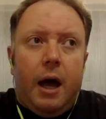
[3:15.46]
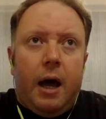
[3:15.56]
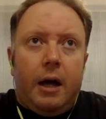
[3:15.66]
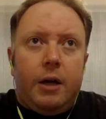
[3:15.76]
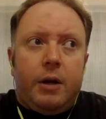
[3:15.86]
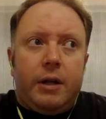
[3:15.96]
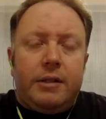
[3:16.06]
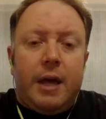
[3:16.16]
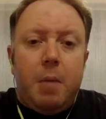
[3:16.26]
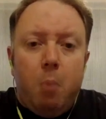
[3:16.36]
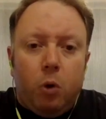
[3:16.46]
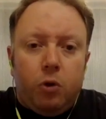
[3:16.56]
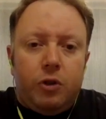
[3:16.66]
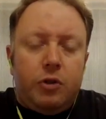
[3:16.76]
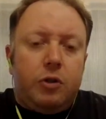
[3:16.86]
you can say,
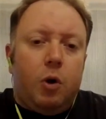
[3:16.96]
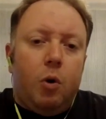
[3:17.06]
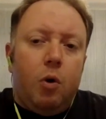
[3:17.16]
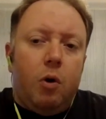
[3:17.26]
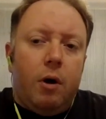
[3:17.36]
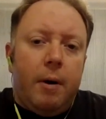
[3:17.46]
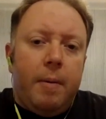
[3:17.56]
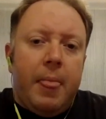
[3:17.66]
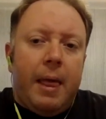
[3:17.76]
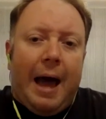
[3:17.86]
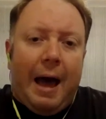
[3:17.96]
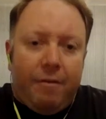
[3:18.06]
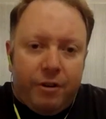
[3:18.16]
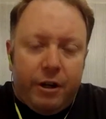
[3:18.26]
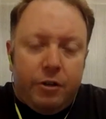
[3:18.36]
modest or
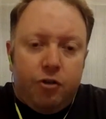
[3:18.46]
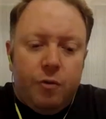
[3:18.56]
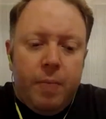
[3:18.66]
average